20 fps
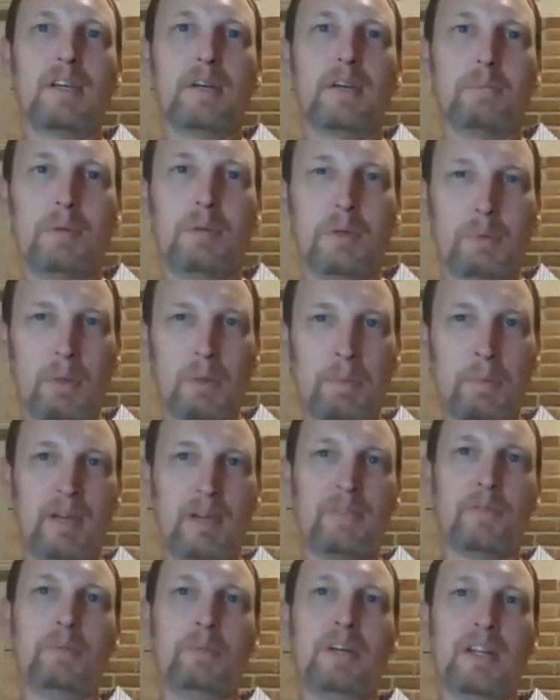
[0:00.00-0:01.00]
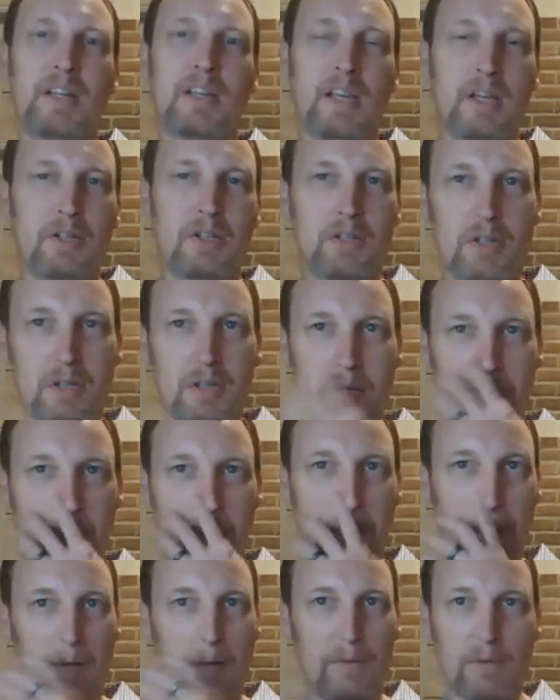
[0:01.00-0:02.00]
but we pay for medication and we
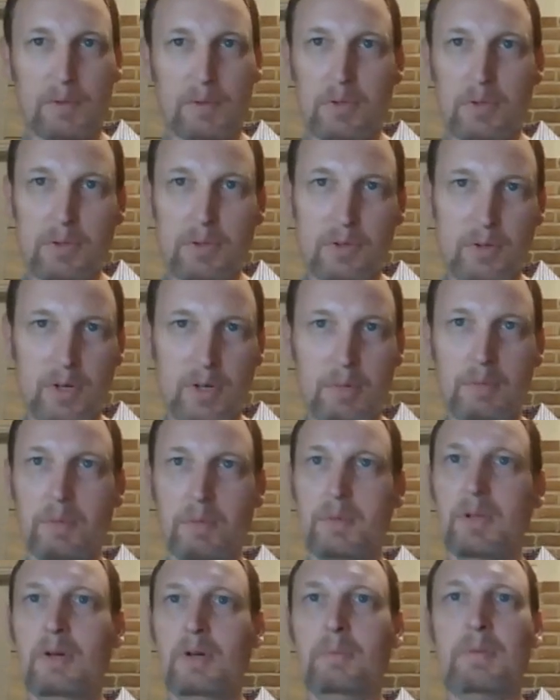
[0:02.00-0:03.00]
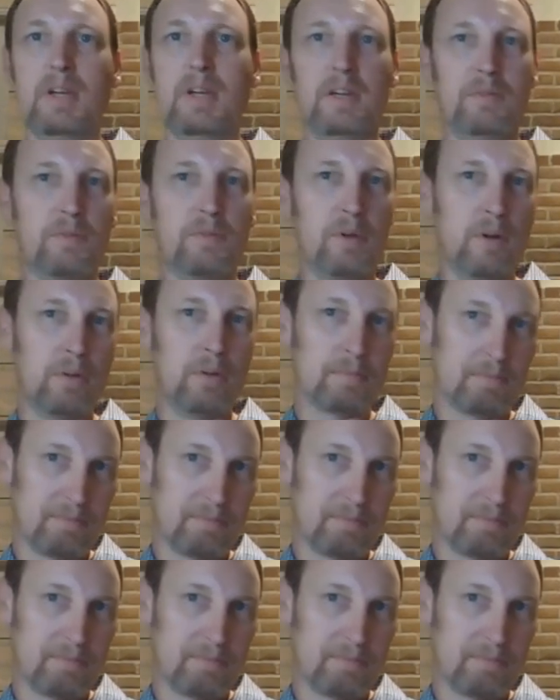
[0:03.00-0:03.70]
pay for surgery, but we don't pay for